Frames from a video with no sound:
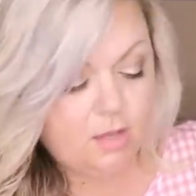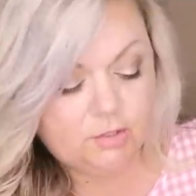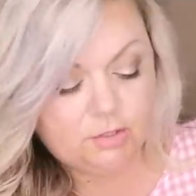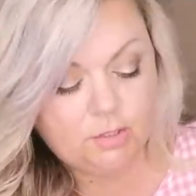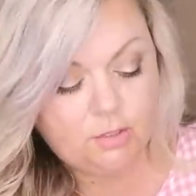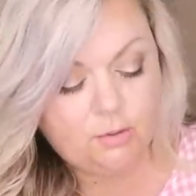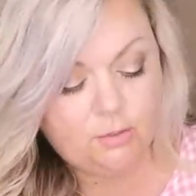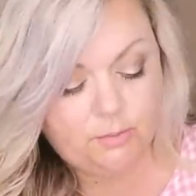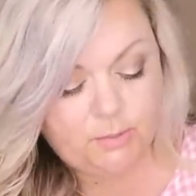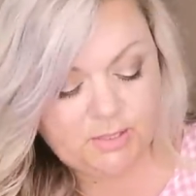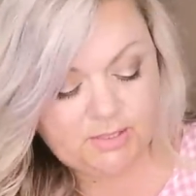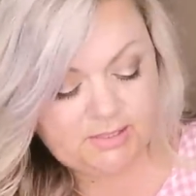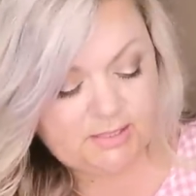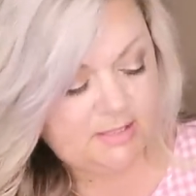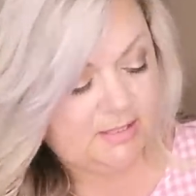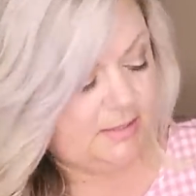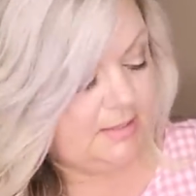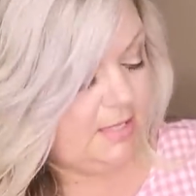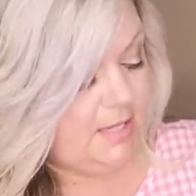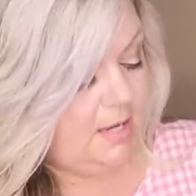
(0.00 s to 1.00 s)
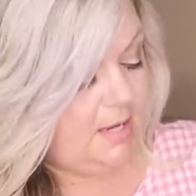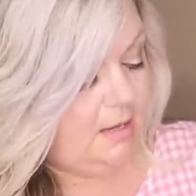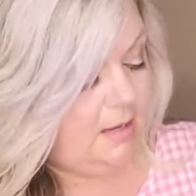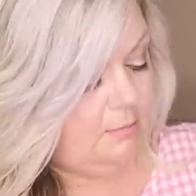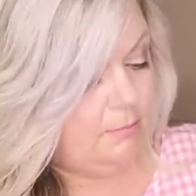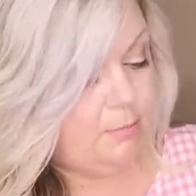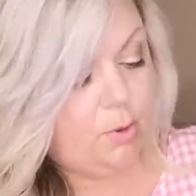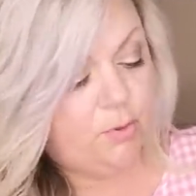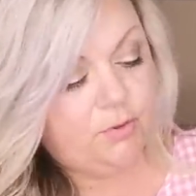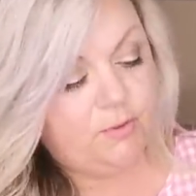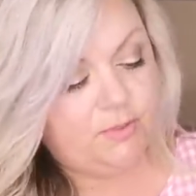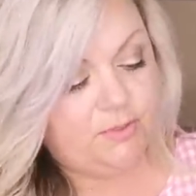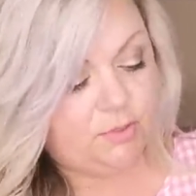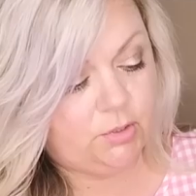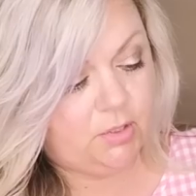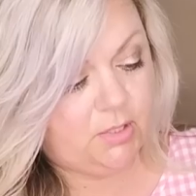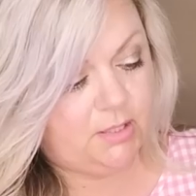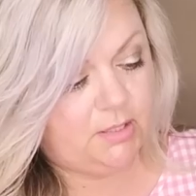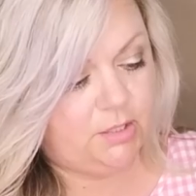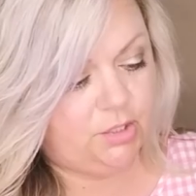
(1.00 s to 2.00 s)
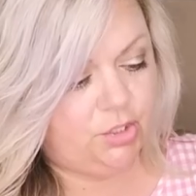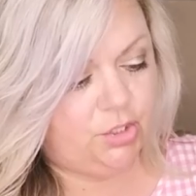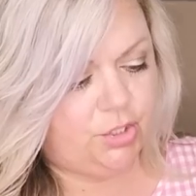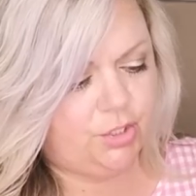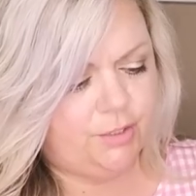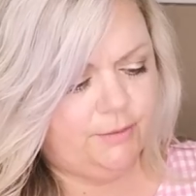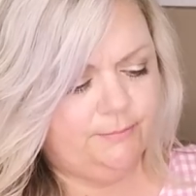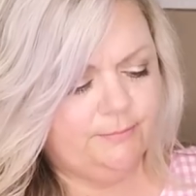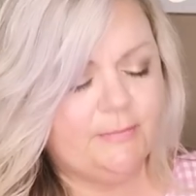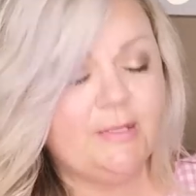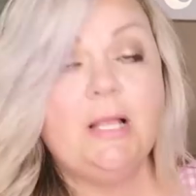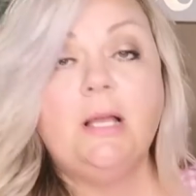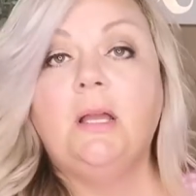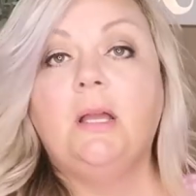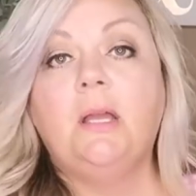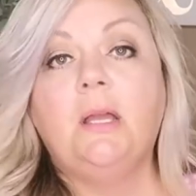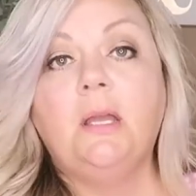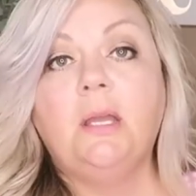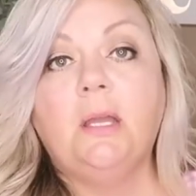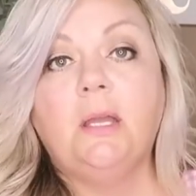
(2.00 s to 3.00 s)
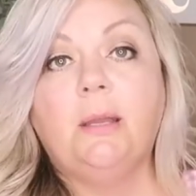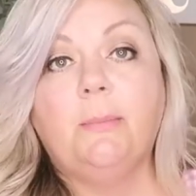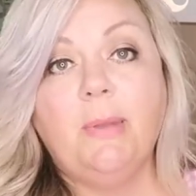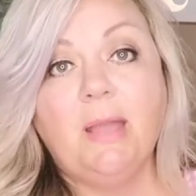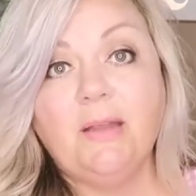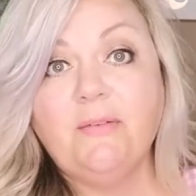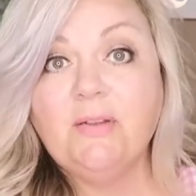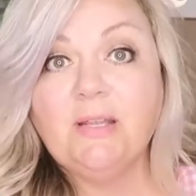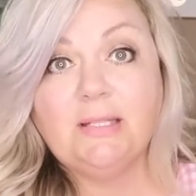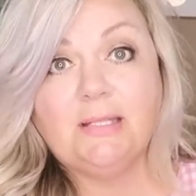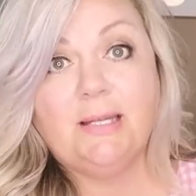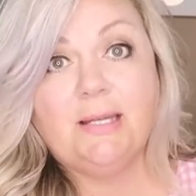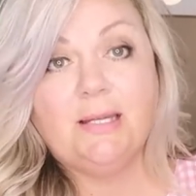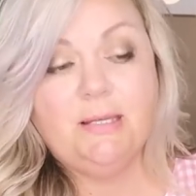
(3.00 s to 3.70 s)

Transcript: So this is the, both of these are conditioner. I'm having a time